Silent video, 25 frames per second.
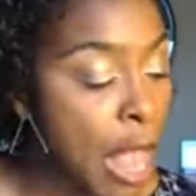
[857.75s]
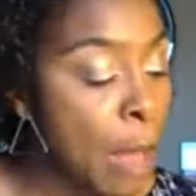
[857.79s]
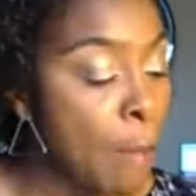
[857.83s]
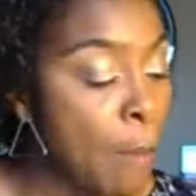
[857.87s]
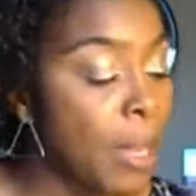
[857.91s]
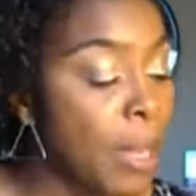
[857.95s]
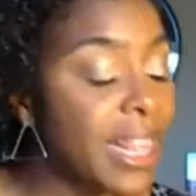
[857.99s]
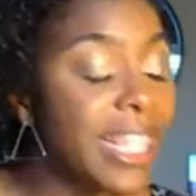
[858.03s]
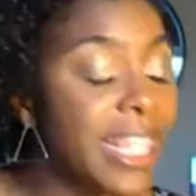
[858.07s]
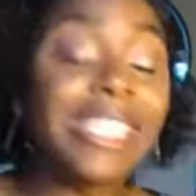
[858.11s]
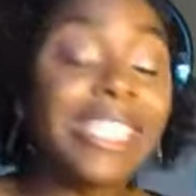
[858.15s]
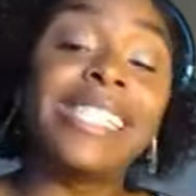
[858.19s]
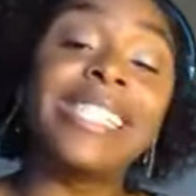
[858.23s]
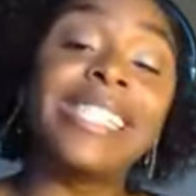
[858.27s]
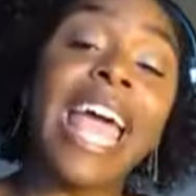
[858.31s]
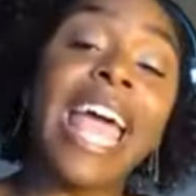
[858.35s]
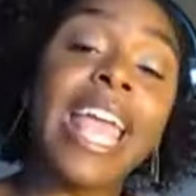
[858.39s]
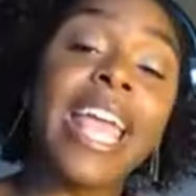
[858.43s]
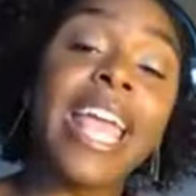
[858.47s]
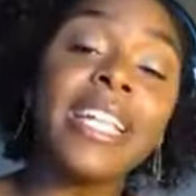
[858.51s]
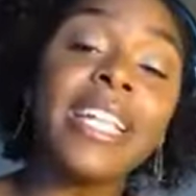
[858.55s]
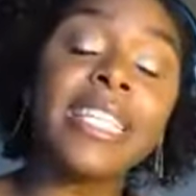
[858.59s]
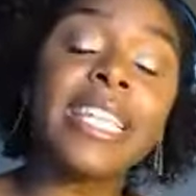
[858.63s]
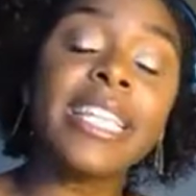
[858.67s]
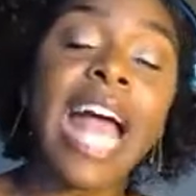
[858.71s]
But the
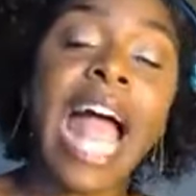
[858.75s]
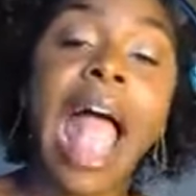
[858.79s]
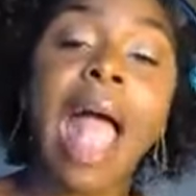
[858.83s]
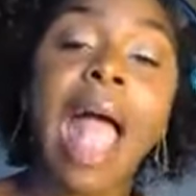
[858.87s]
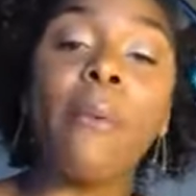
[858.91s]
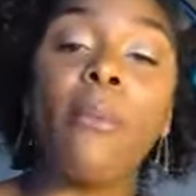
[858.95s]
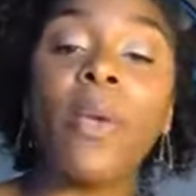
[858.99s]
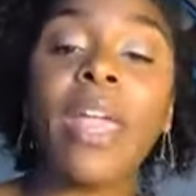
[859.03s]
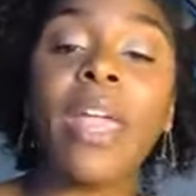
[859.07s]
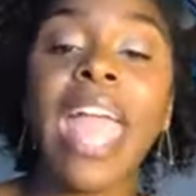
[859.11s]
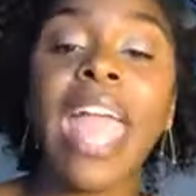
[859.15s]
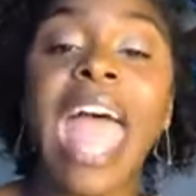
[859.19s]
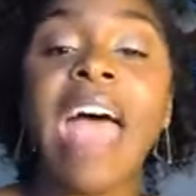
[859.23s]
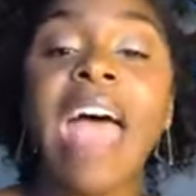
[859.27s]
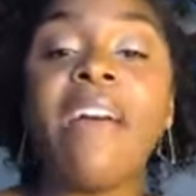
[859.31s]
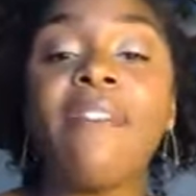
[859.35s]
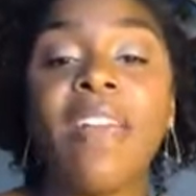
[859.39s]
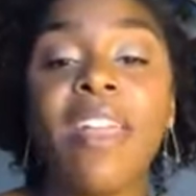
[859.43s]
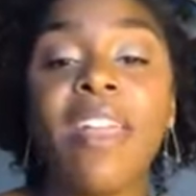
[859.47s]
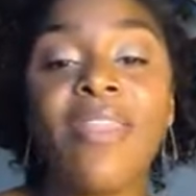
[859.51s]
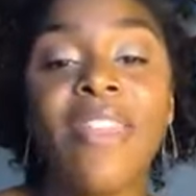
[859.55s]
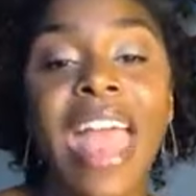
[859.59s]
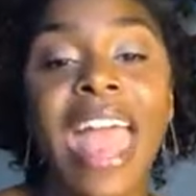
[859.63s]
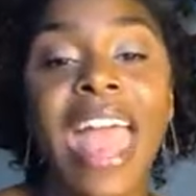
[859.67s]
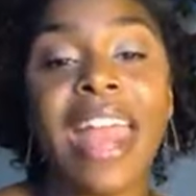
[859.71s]
second time we have
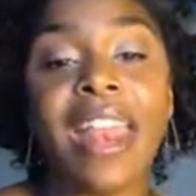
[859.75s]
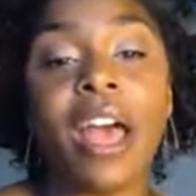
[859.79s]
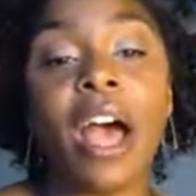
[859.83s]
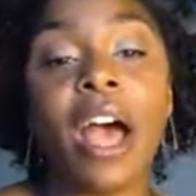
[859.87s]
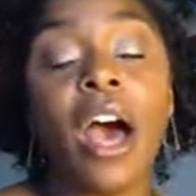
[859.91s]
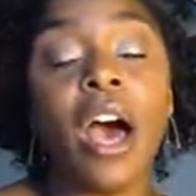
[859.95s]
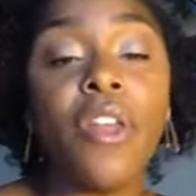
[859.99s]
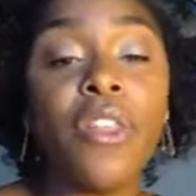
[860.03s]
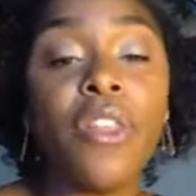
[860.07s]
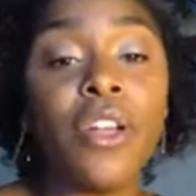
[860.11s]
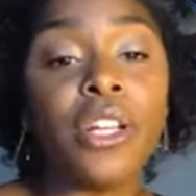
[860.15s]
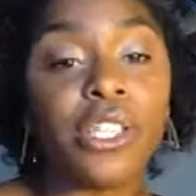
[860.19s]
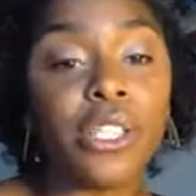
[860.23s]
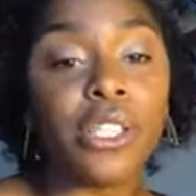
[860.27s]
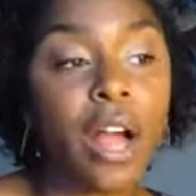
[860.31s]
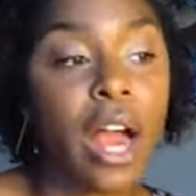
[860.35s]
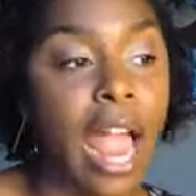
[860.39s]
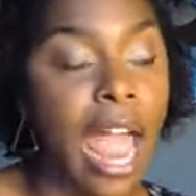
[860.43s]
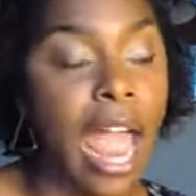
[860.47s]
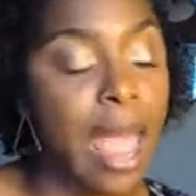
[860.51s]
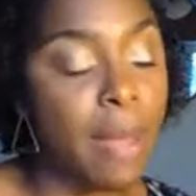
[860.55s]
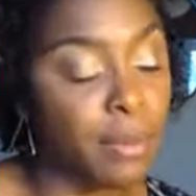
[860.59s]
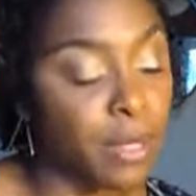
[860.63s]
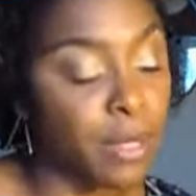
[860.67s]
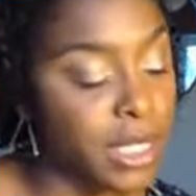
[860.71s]
it that others are
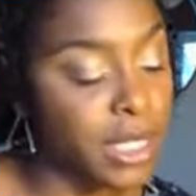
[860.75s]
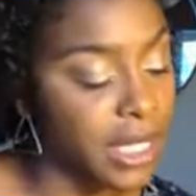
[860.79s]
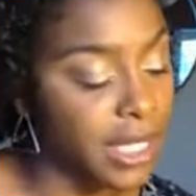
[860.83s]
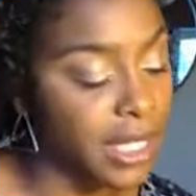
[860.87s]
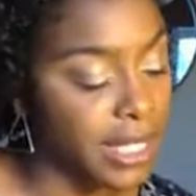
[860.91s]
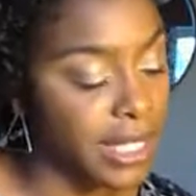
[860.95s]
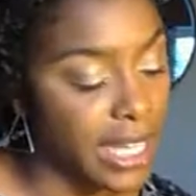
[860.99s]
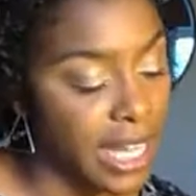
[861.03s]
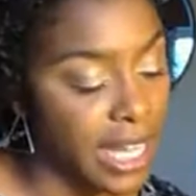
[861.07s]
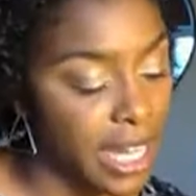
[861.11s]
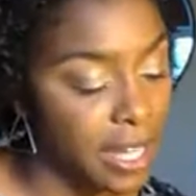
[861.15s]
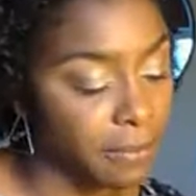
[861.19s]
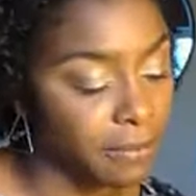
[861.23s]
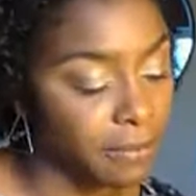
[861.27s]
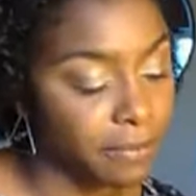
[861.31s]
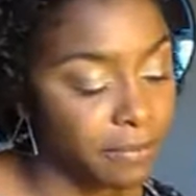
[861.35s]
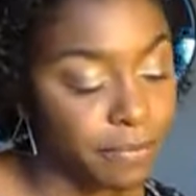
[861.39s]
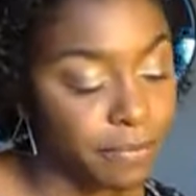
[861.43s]
able to see.